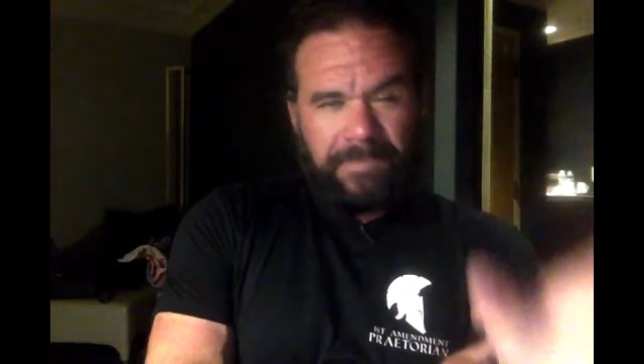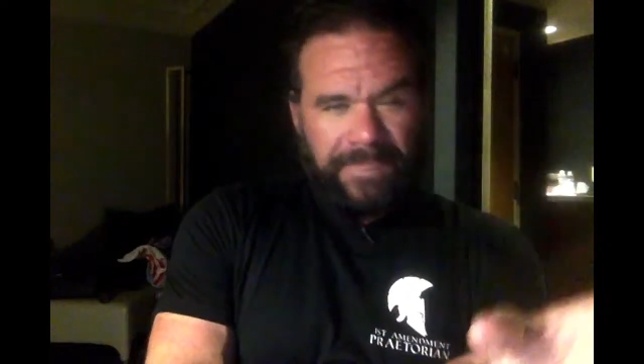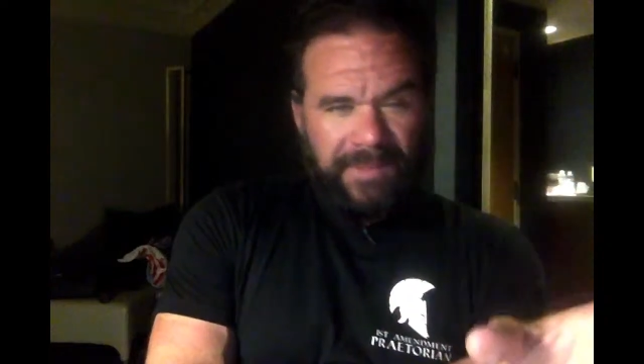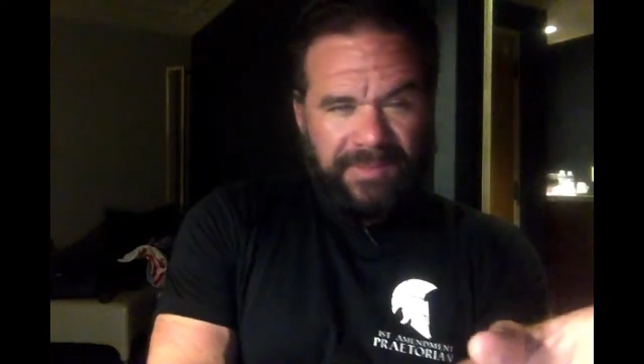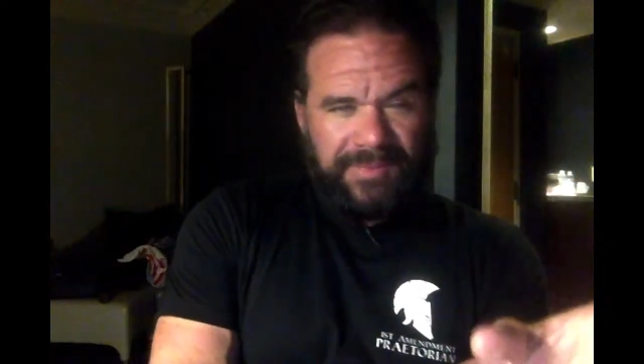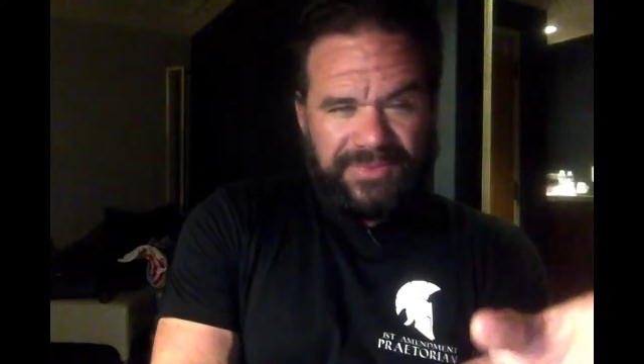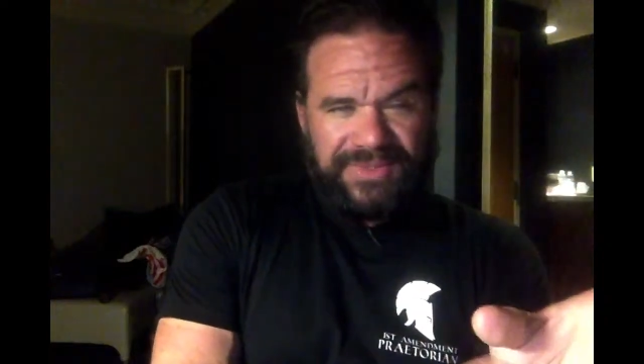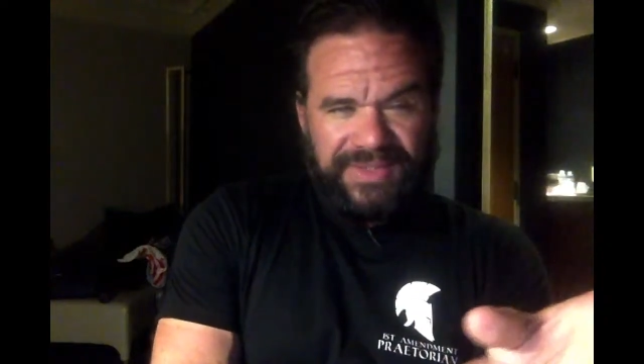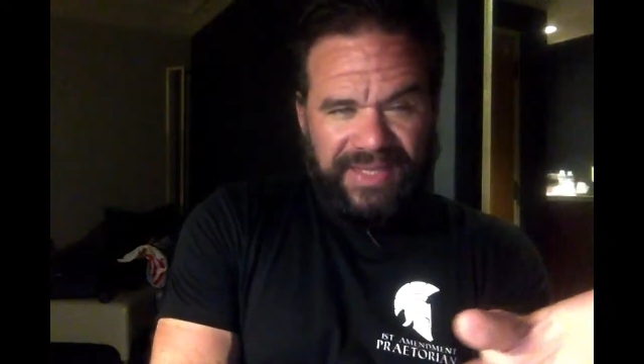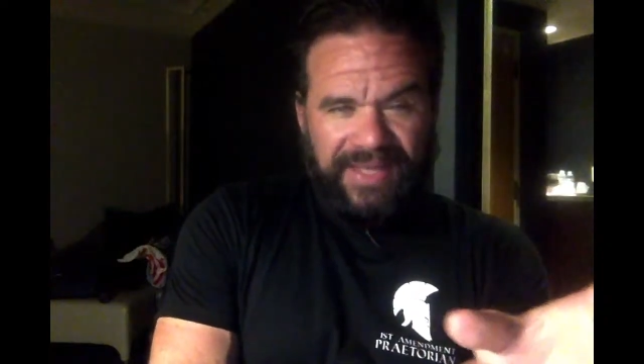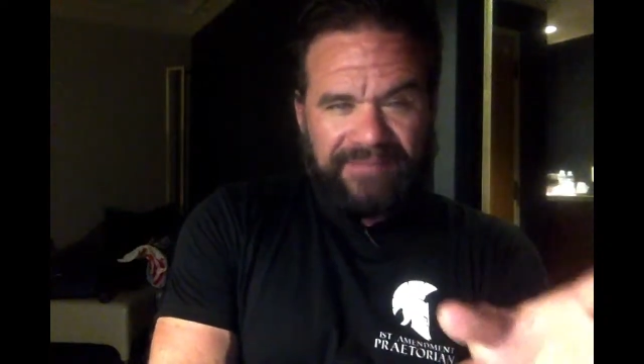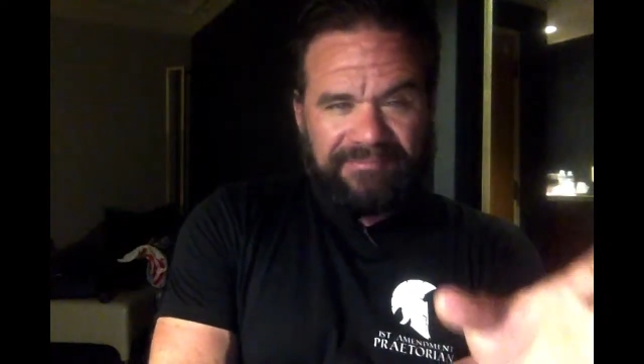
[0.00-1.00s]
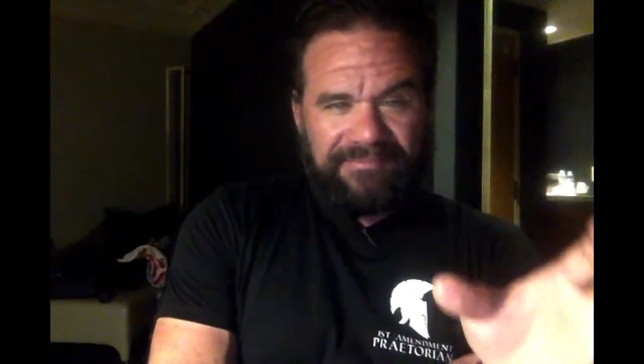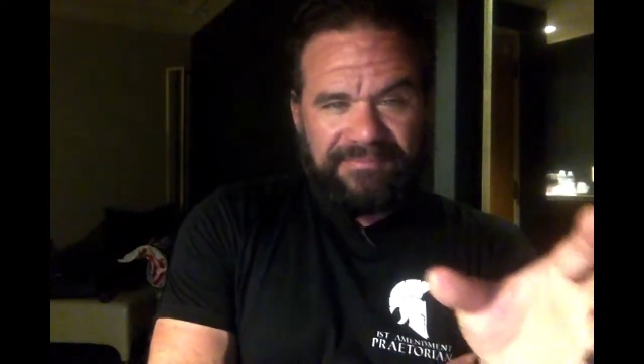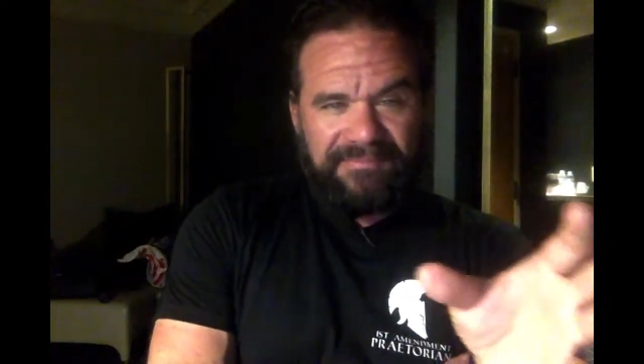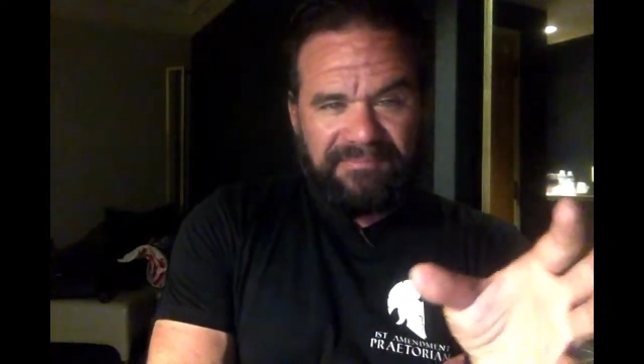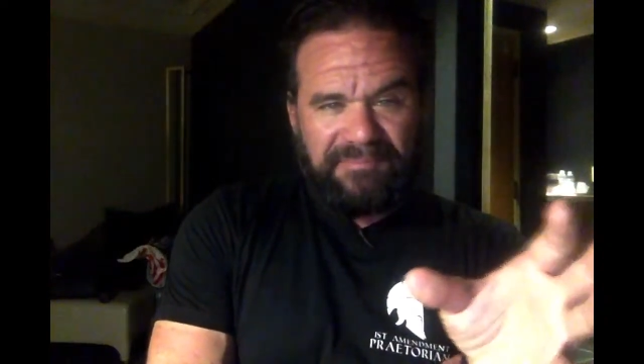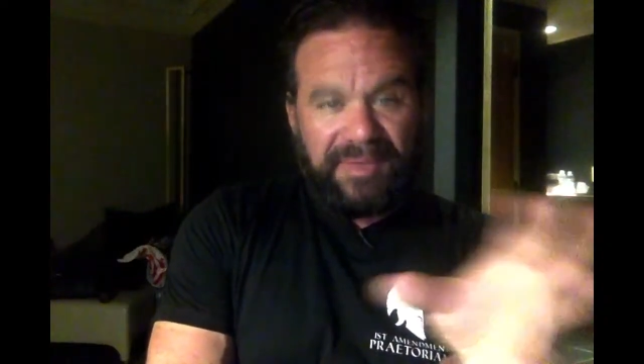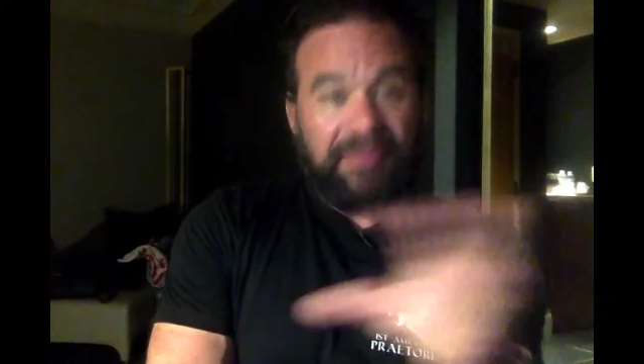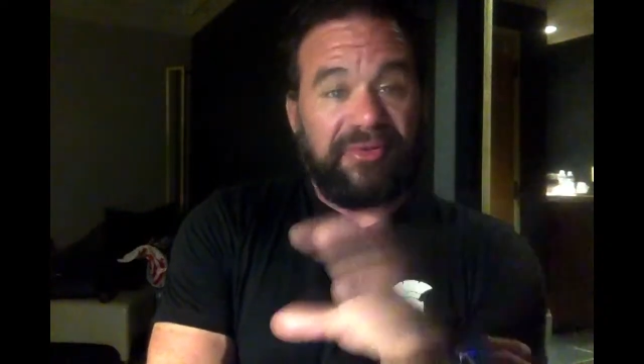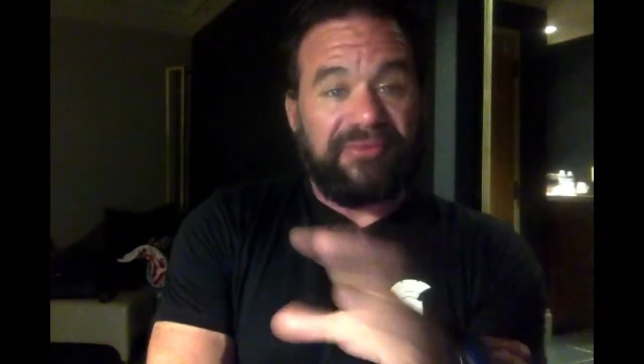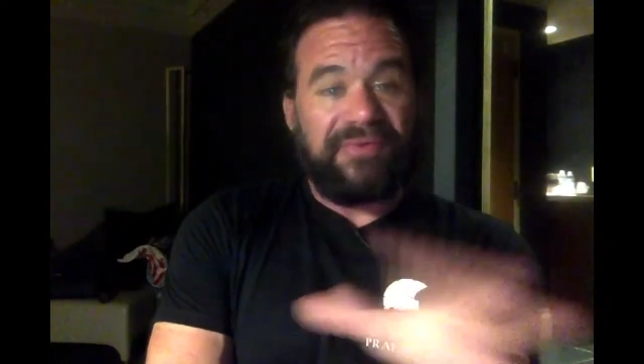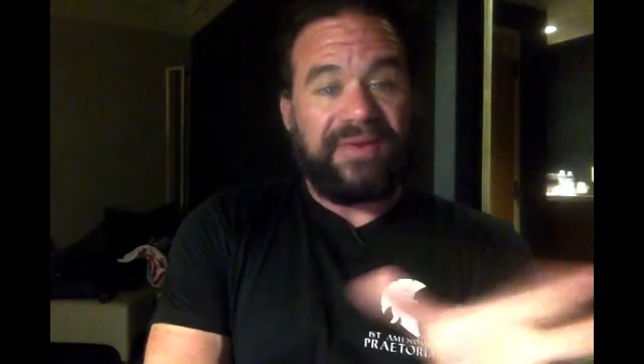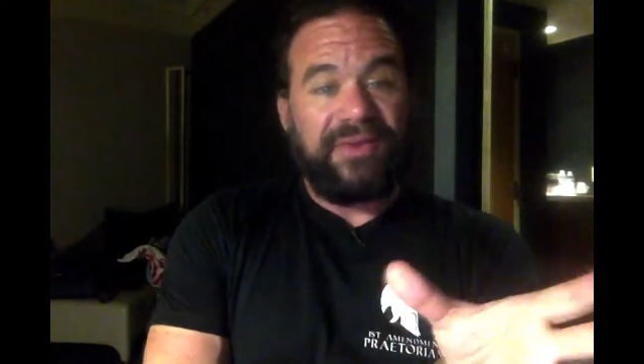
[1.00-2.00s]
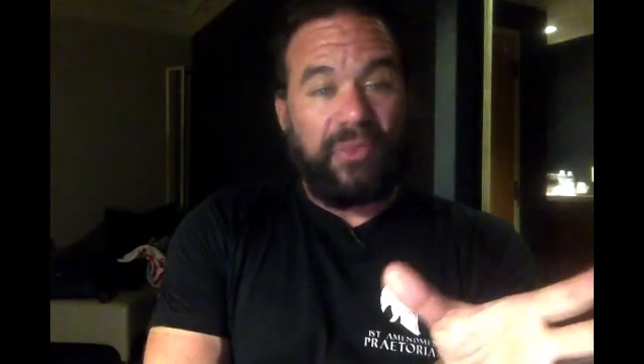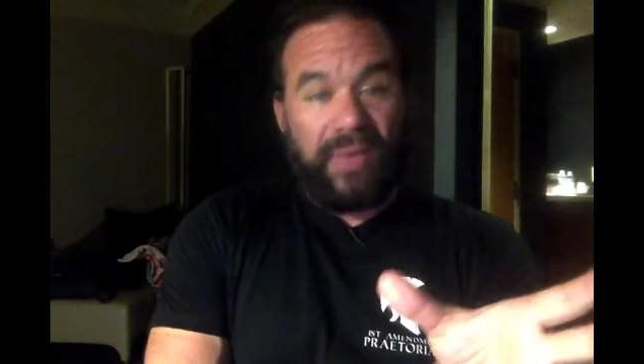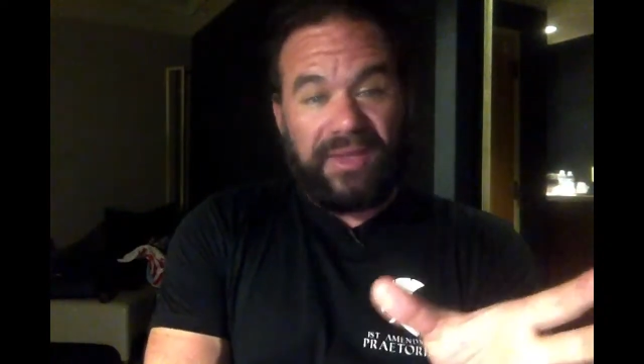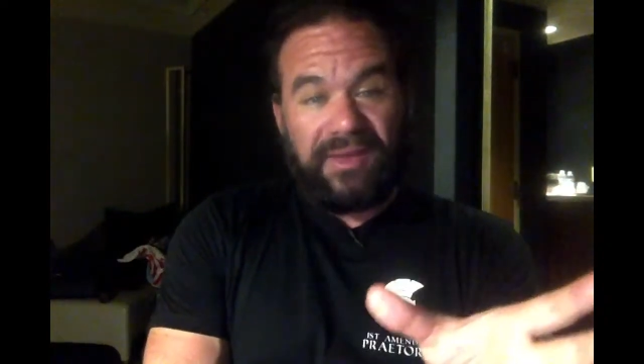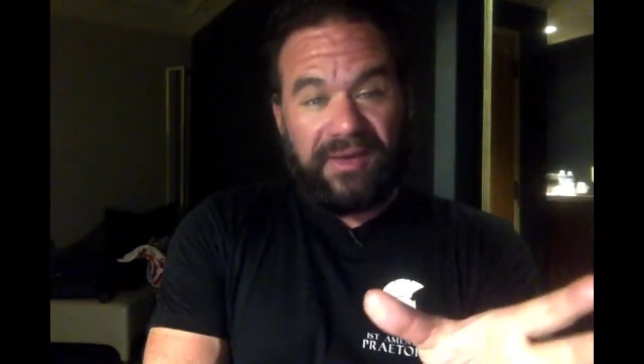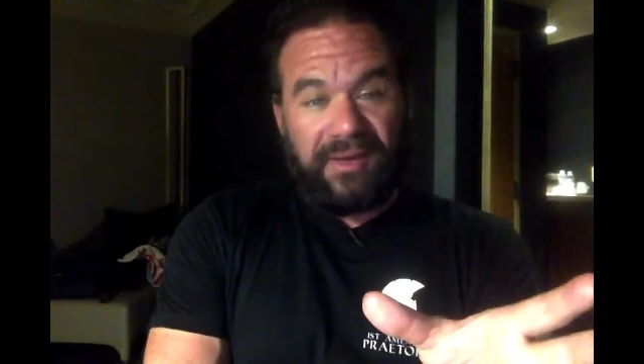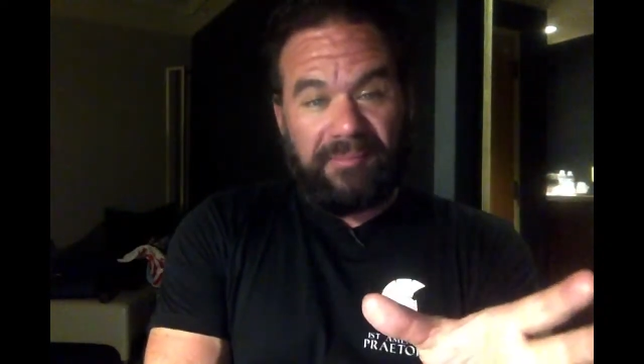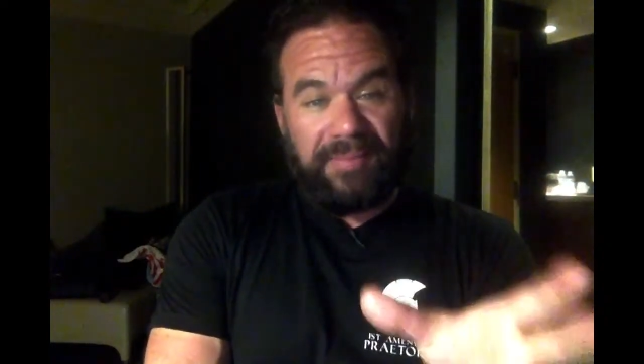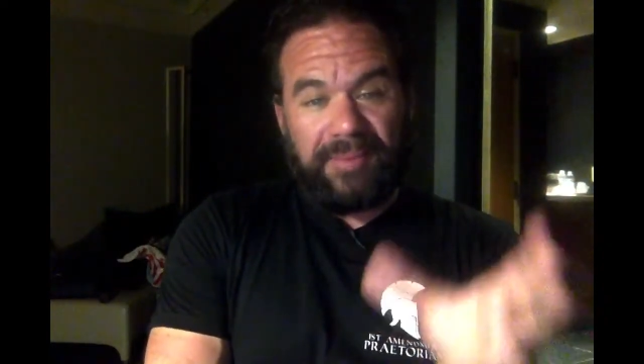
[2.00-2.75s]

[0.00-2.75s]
People see that. People are finally waking up.